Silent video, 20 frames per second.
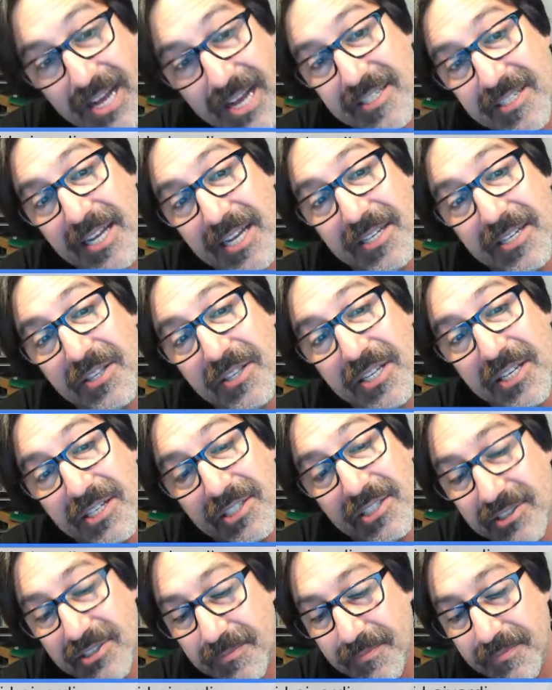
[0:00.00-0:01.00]
attended
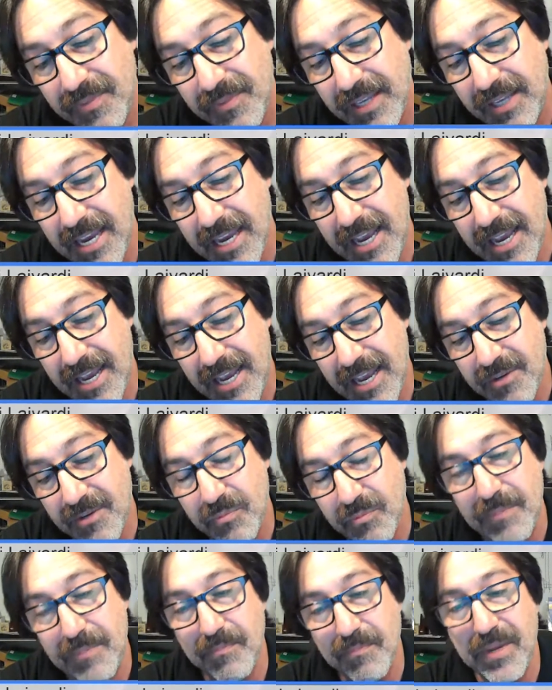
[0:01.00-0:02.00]
this, and
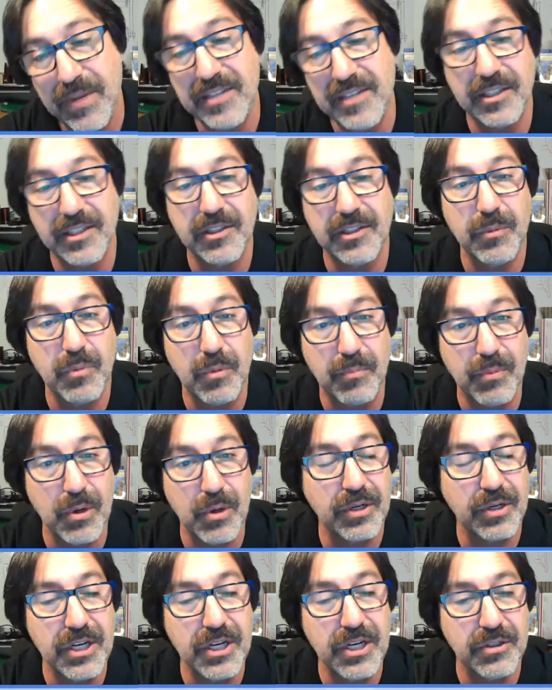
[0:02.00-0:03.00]
we basically were
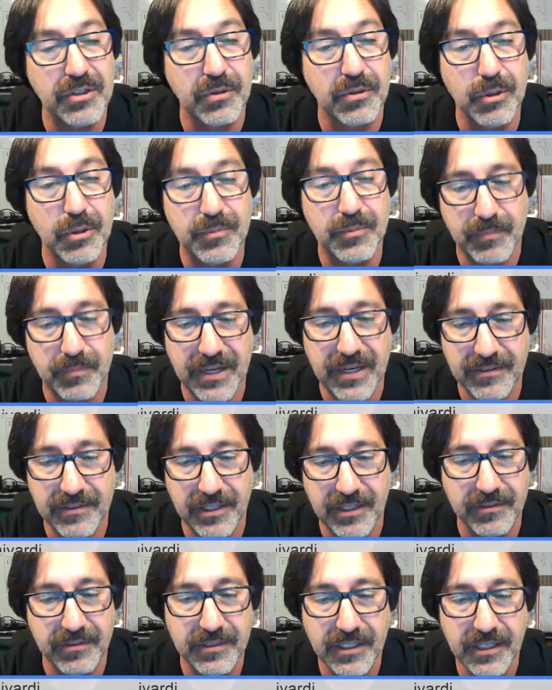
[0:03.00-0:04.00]
broken into groups by,
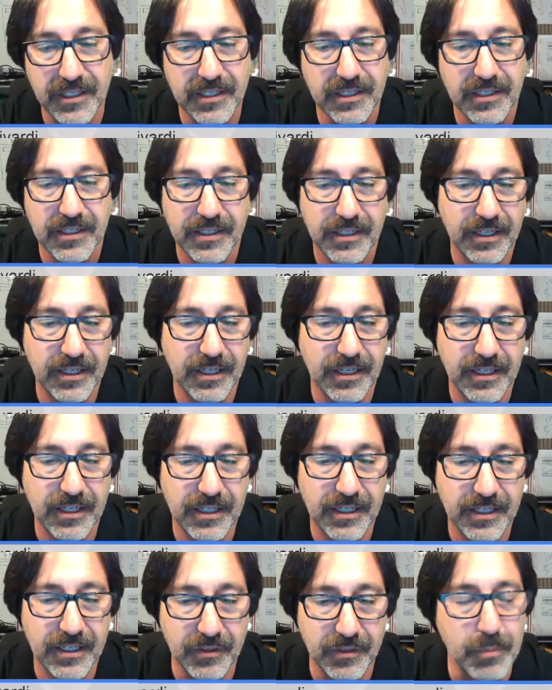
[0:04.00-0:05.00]

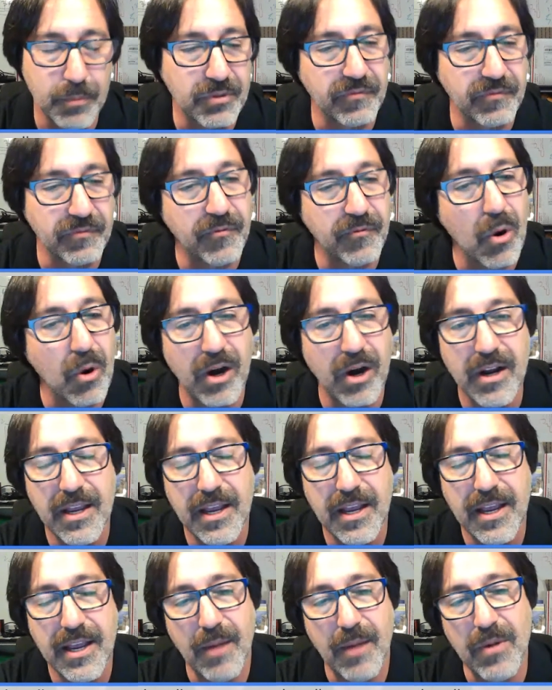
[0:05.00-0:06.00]
groups of 4,
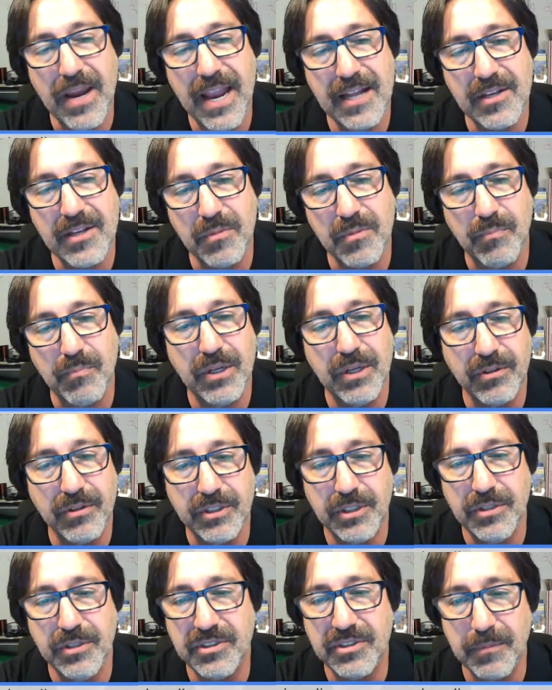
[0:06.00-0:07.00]
and we had to
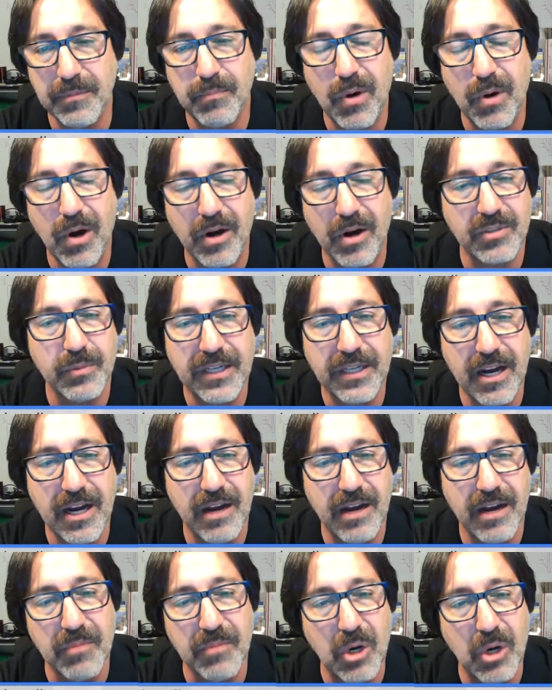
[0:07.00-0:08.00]
build, using parts we
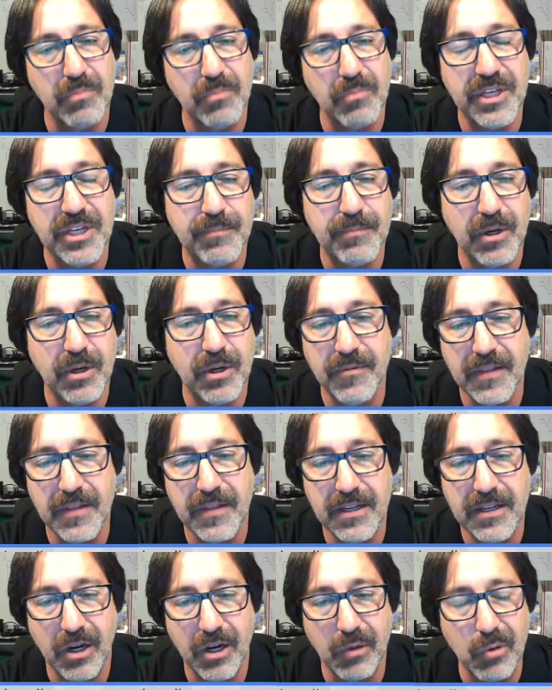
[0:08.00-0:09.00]
got from Home Depot,
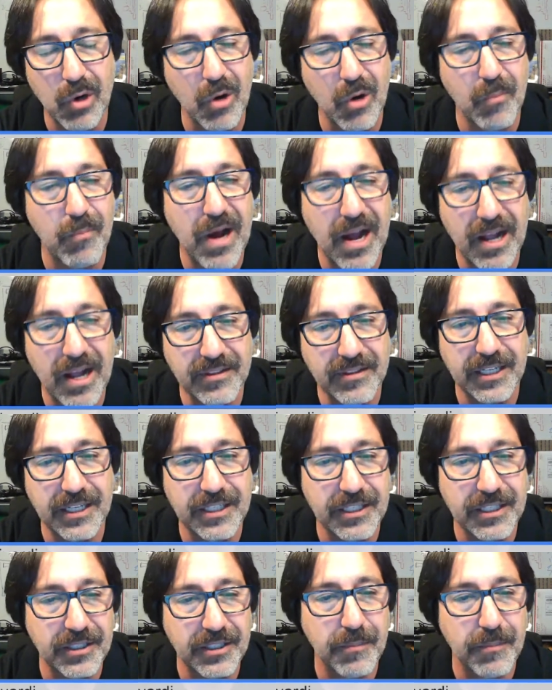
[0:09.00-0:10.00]
a robot
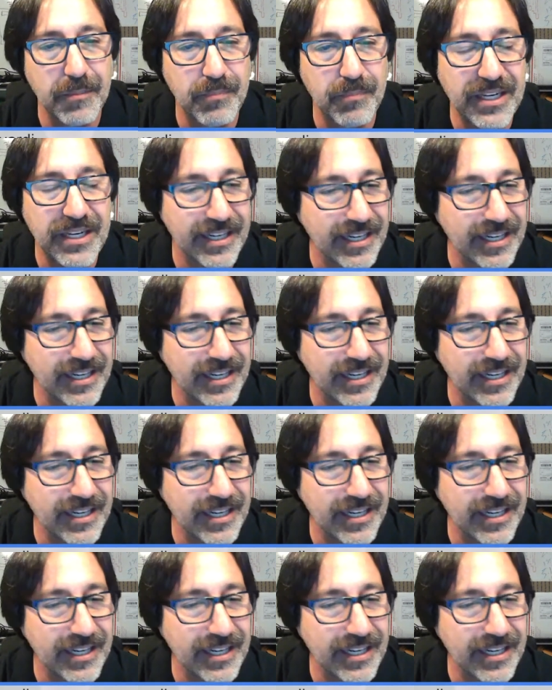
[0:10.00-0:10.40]
that could compete